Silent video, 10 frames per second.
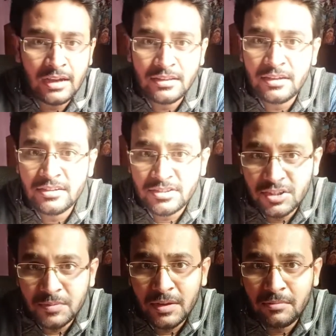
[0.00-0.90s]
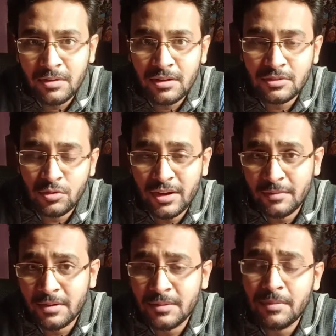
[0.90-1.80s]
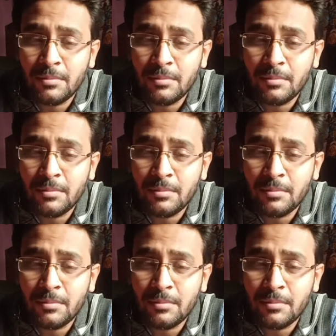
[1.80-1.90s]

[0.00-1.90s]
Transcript: other research members, whatever the